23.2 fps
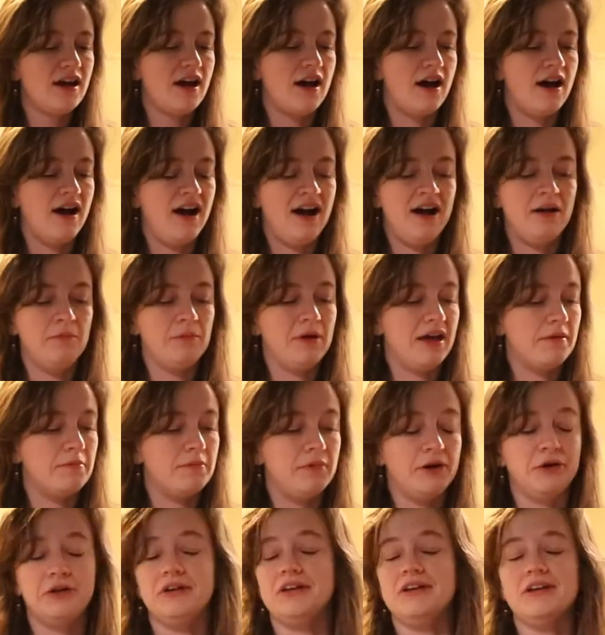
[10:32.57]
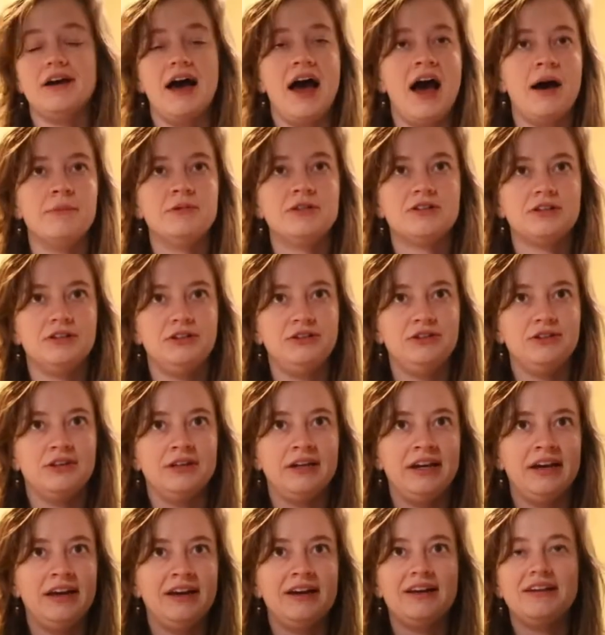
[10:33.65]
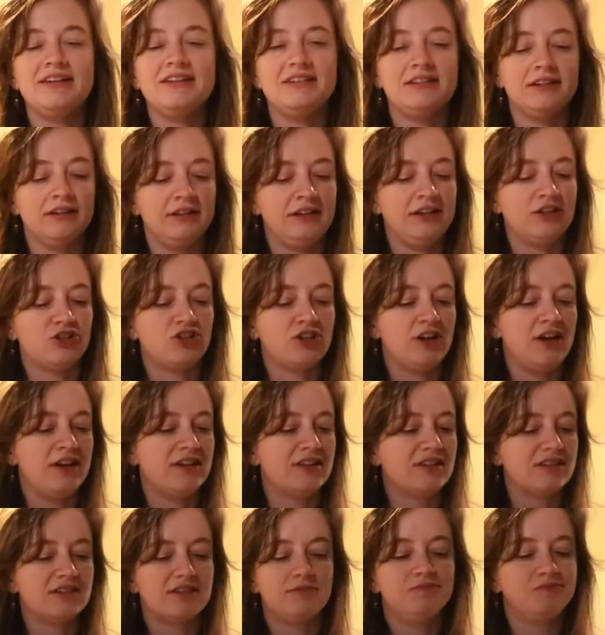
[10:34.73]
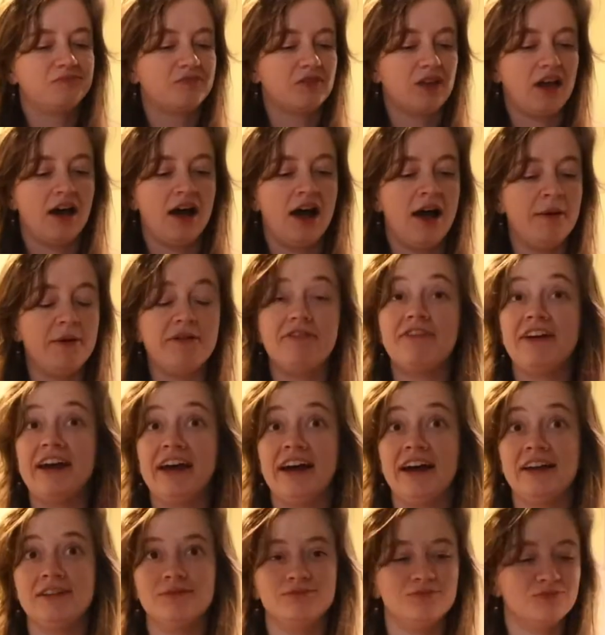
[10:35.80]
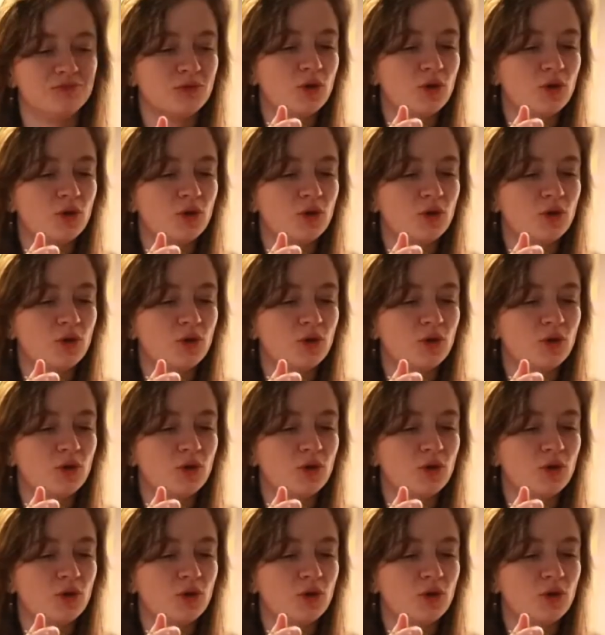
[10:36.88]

But absolutely delicious. I'm a fan.